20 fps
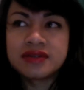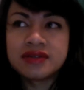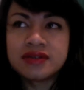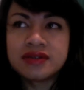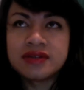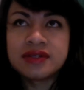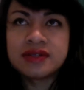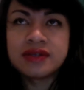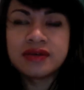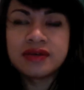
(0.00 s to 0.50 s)

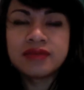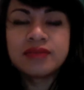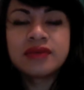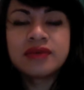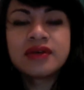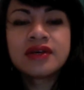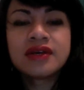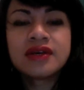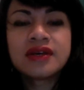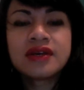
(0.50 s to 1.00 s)
YouTube,
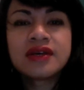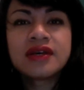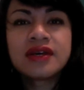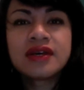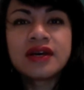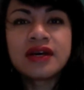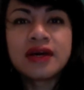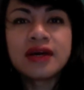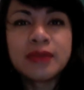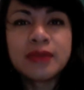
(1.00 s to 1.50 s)

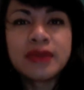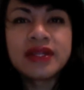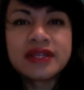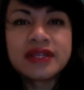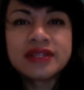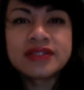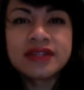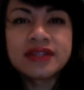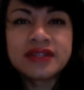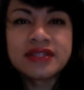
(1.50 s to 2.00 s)
at
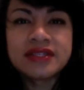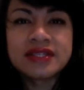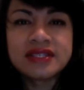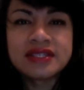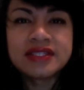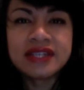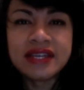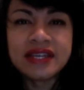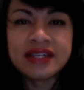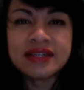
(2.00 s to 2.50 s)
least on this
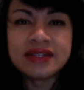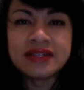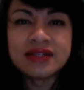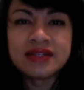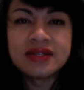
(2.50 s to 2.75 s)
channel.